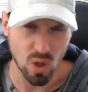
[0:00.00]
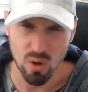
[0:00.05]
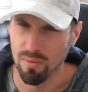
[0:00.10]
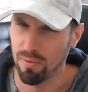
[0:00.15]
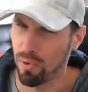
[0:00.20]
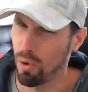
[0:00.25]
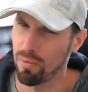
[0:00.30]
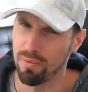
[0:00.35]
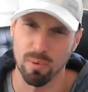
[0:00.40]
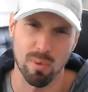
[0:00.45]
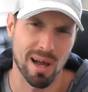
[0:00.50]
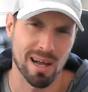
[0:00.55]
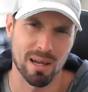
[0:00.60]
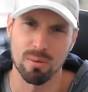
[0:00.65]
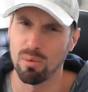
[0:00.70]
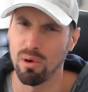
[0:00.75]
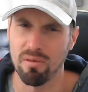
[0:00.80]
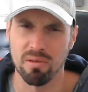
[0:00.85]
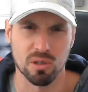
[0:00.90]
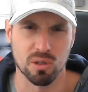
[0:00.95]
fall off the wagon,
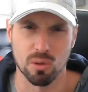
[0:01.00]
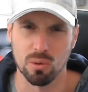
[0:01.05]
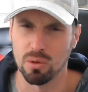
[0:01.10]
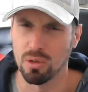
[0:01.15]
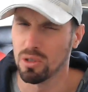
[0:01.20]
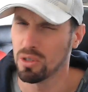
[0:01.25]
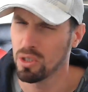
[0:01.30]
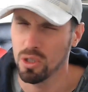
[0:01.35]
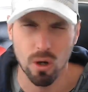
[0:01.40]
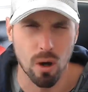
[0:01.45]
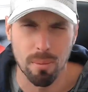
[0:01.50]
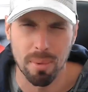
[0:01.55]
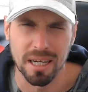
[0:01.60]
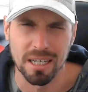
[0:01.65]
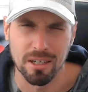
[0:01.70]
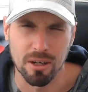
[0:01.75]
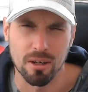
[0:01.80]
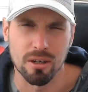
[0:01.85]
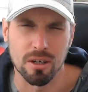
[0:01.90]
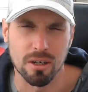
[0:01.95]
whatever it's called, you know what I mean,
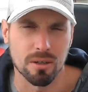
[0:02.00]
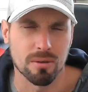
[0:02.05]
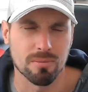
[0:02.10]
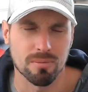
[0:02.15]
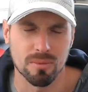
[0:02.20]
don't you?